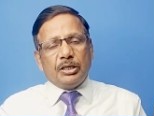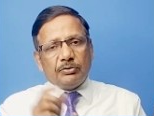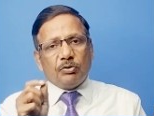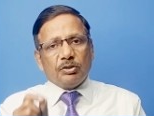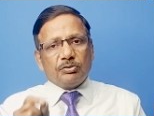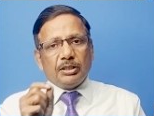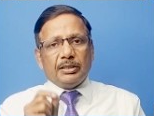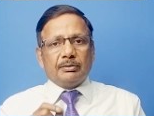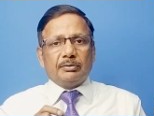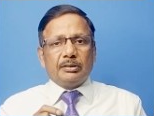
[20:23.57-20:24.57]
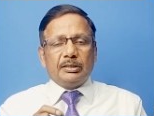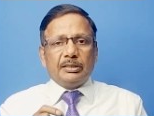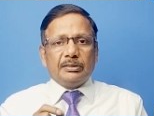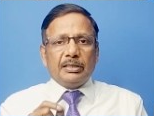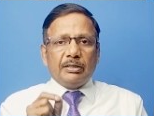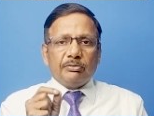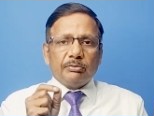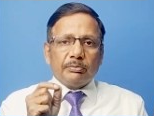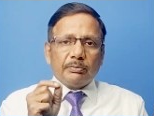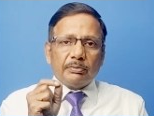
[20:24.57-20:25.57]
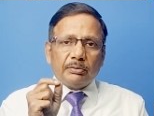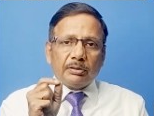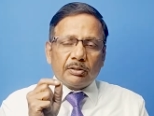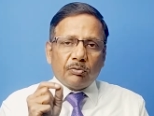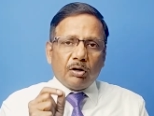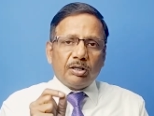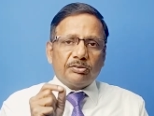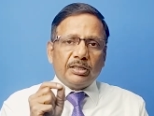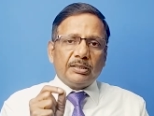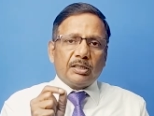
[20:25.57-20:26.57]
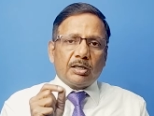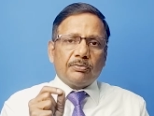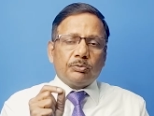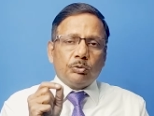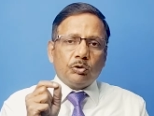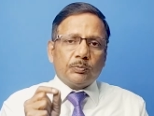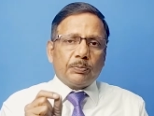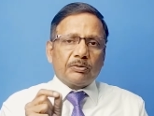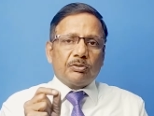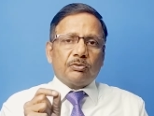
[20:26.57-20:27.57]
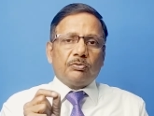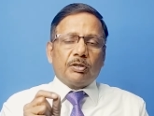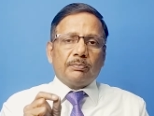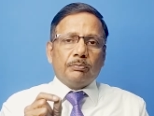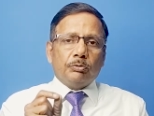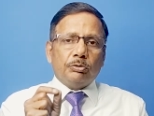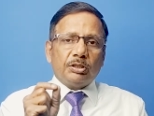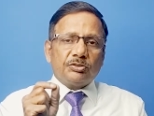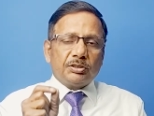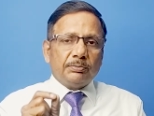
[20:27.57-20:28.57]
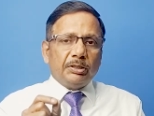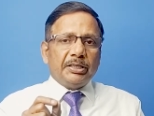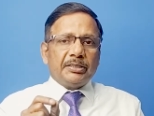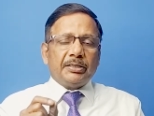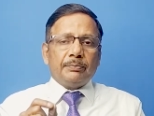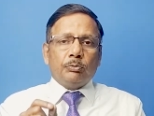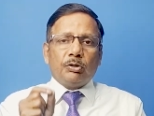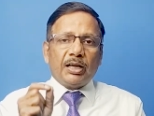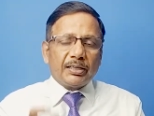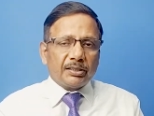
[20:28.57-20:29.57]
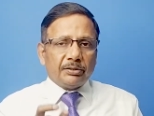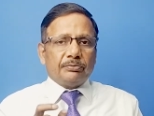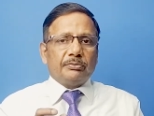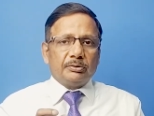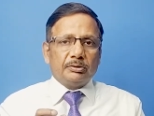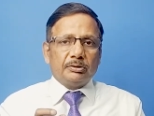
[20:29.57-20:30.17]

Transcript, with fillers: It was seen that reward center of those persons were more stimulated, more active,